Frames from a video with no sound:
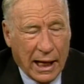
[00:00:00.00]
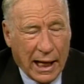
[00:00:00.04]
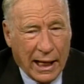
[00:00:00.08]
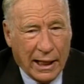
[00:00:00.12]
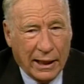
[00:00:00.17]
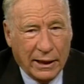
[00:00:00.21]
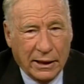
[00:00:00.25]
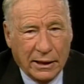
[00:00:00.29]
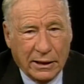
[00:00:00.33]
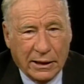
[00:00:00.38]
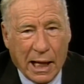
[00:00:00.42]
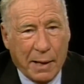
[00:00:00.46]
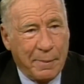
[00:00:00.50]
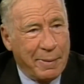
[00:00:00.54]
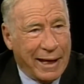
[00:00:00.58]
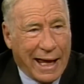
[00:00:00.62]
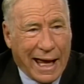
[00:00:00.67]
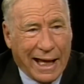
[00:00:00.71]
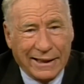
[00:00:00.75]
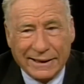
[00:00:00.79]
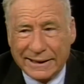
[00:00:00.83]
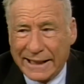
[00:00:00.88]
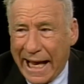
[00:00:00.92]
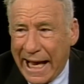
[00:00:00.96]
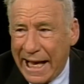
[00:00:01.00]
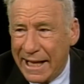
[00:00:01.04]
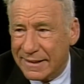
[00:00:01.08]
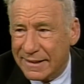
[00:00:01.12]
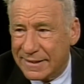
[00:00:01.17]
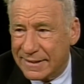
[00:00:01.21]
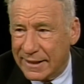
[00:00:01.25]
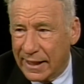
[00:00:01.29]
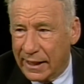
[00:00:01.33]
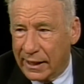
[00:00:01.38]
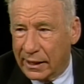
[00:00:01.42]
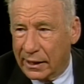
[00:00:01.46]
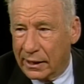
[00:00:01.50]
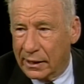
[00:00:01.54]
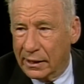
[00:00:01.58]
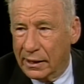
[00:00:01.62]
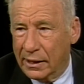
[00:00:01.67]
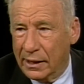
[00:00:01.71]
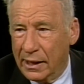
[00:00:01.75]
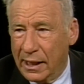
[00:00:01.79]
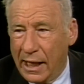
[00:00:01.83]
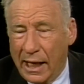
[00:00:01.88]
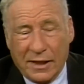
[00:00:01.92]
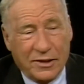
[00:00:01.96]
and they began dancing.
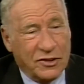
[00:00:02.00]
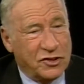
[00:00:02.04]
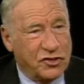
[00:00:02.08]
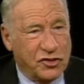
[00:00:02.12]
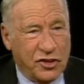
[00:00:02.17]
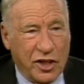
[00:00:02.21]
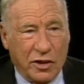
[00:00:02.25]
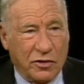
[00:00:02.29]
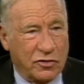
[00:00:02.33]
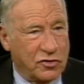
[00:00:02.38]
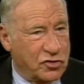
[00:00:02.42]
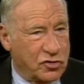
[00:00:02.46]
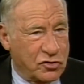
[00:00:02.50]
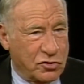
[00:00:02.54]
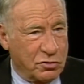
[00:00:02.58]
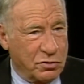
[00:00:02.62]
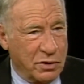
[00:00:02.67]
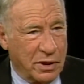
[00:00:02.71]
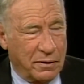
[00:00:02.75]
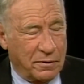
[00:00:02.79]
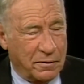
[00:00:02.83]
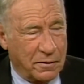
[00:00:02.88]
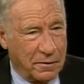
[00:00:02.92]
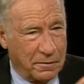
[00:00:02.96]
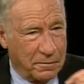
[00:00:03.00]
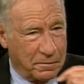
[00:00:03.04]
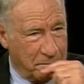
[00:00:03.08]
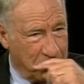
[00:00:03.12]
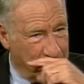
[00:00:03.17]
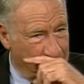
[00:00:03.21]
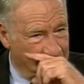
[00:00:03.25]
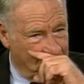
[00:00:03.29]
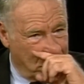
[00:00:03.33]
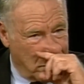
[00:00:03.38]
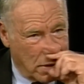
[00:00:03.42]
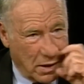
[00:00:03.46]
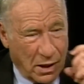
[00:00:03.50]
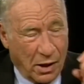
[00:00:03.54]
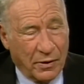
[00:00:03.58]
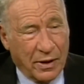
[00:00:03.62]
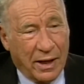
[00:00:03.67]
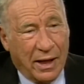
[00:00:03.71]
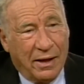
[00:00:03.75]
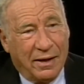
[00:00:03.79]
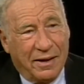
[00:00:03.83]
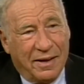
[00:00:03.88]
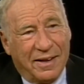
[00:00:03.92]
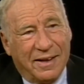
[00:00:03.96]
And Sid No, that was another one. That was
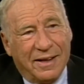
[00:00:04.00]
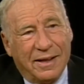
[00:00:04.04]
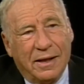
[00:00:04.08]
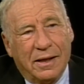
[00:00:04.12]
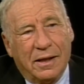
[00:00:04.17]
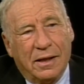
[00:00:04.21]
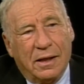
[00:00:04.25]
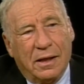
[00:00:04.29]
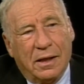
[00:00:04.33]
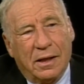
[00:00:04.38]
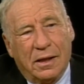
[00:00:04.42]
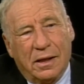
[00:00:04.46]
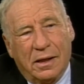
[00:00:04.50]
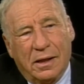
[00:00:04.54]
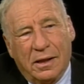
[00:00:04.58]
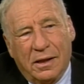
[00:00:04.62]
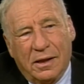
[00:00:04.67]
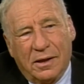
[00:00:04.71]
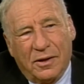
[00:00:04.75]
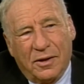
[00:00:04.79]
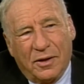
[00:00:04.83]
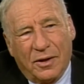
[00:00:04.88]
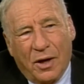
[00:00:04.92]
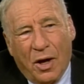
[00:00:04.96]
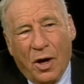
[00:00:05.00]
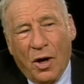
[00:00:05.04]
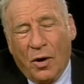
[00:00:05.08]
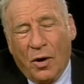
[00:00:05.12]
the that was the cobbler's daughter.